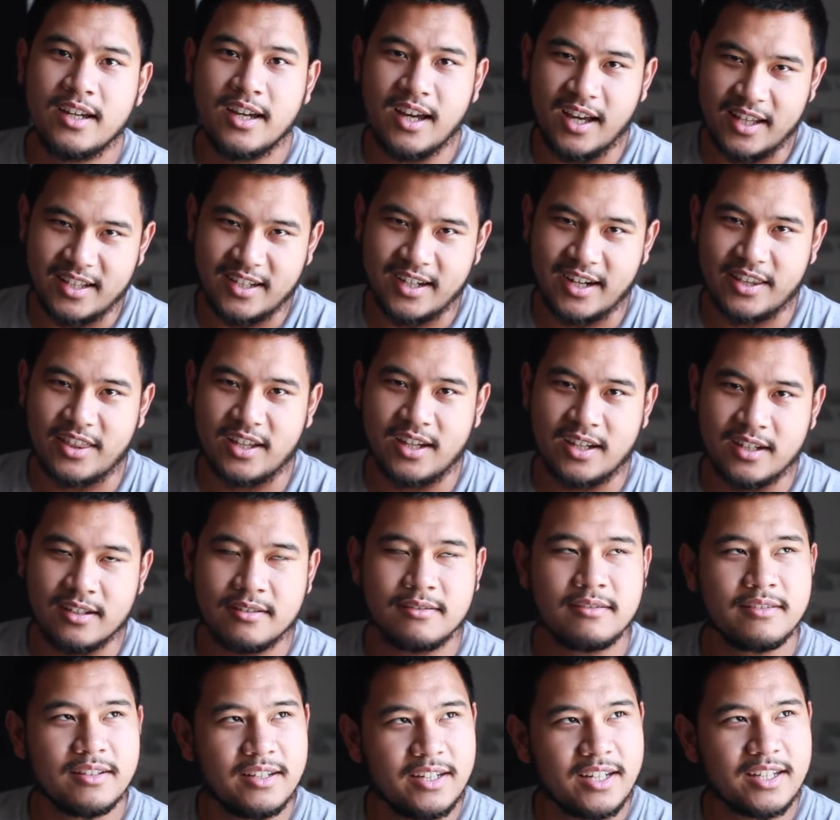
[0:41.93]
And then I thought,
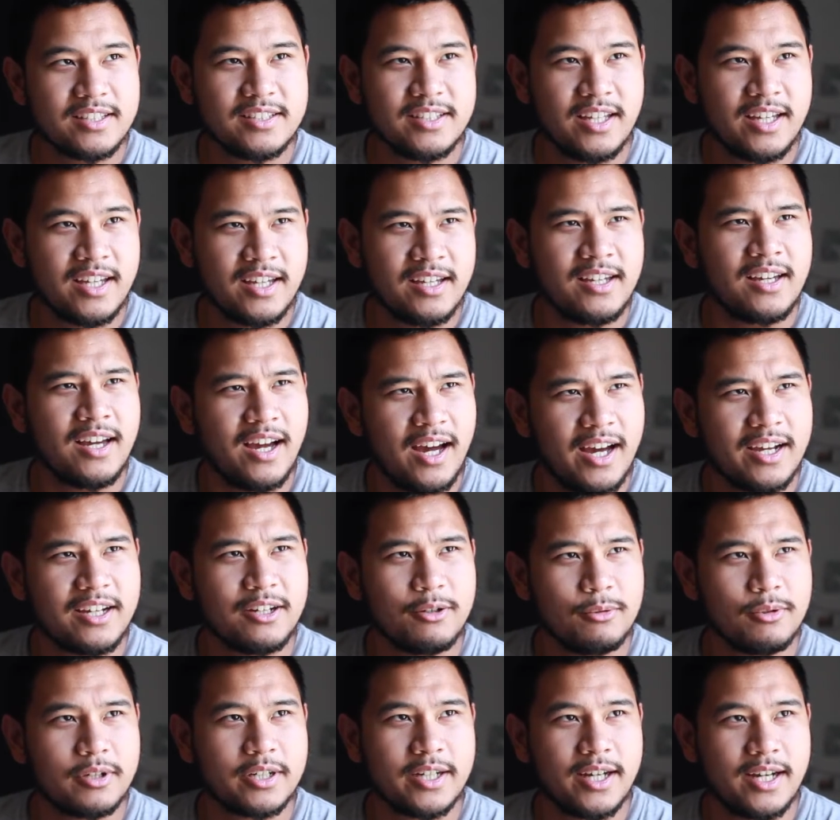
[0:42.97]
the next day, I could
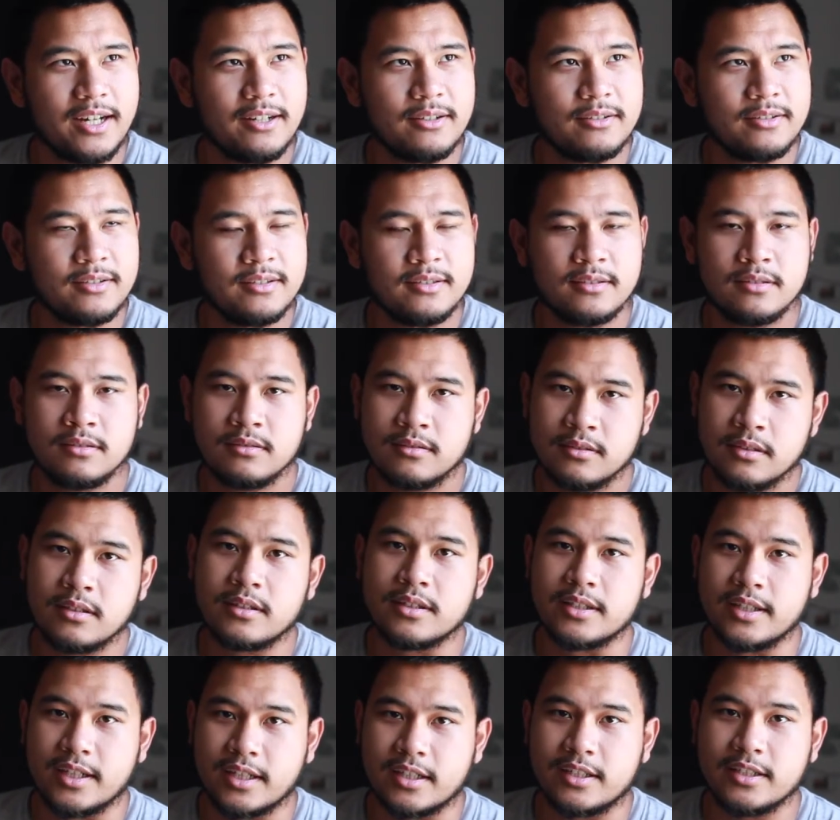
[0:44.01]
work out.
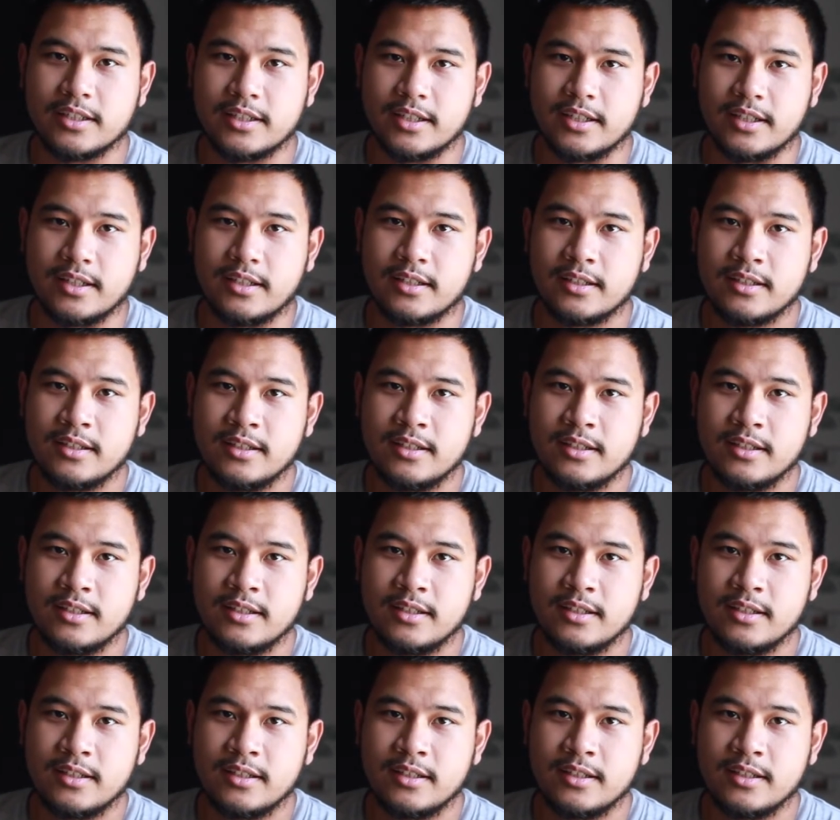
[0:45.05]
Then I couldn't.